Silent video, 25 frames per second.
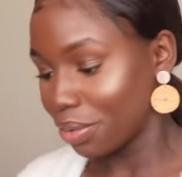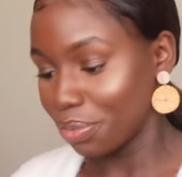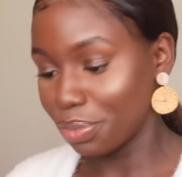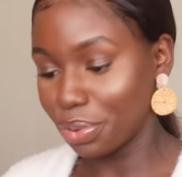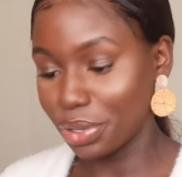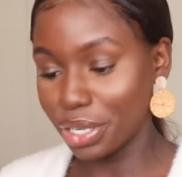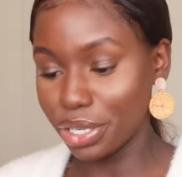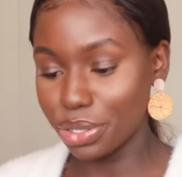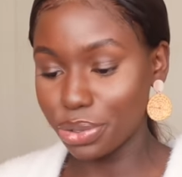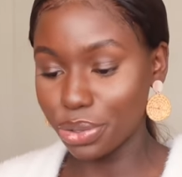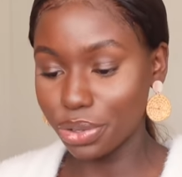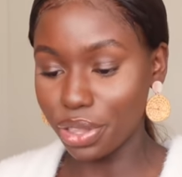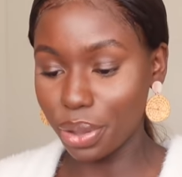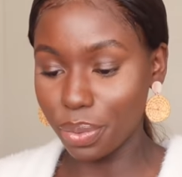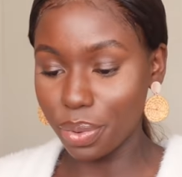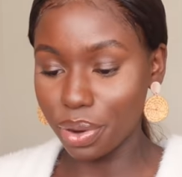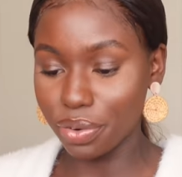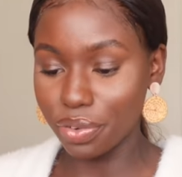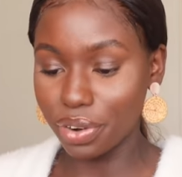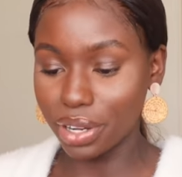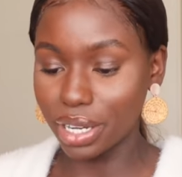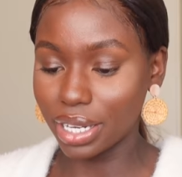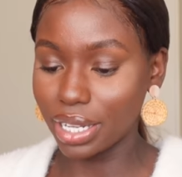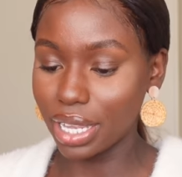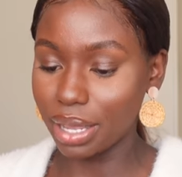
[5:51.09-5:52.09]
Pretty sure that we're
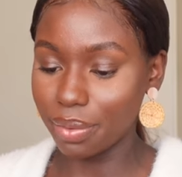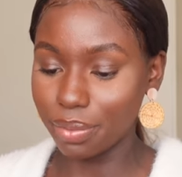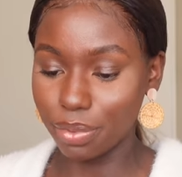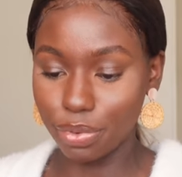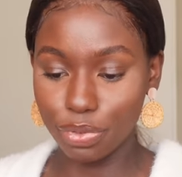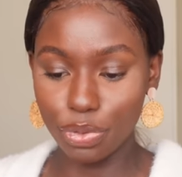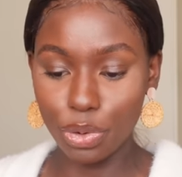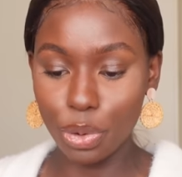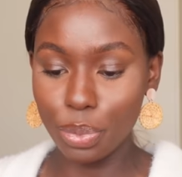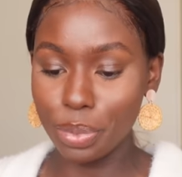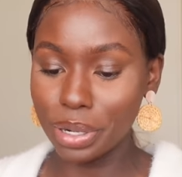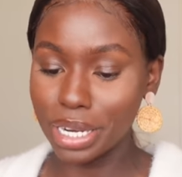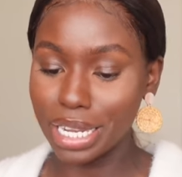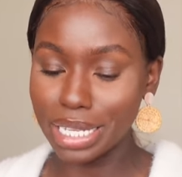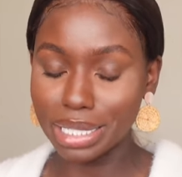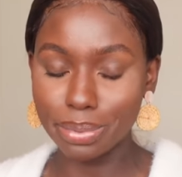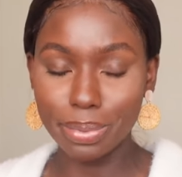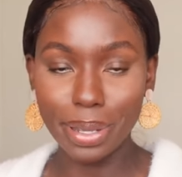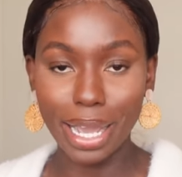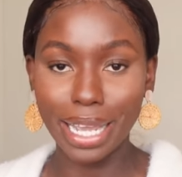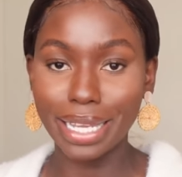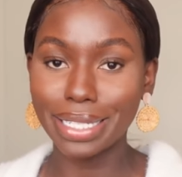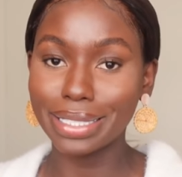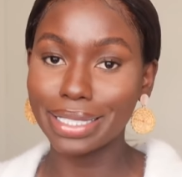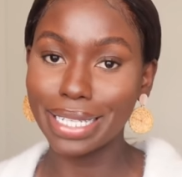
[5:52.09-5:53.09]
running, yep, 4 minutes
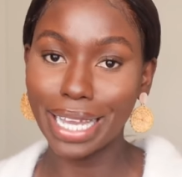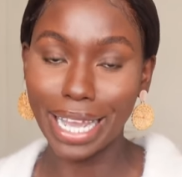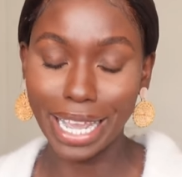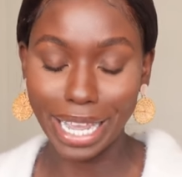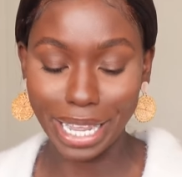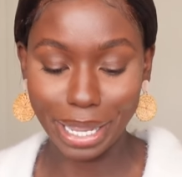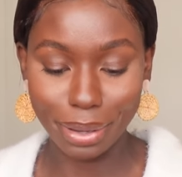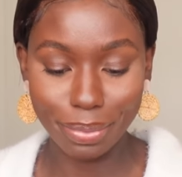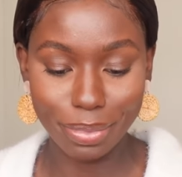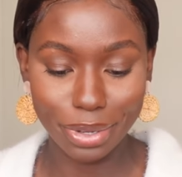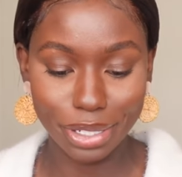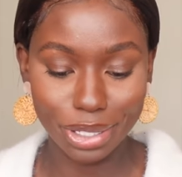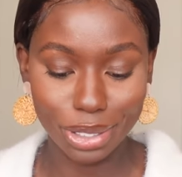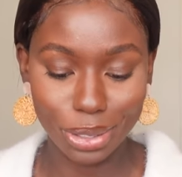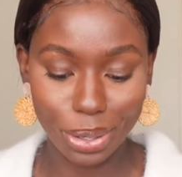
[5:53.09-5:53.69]
behind time.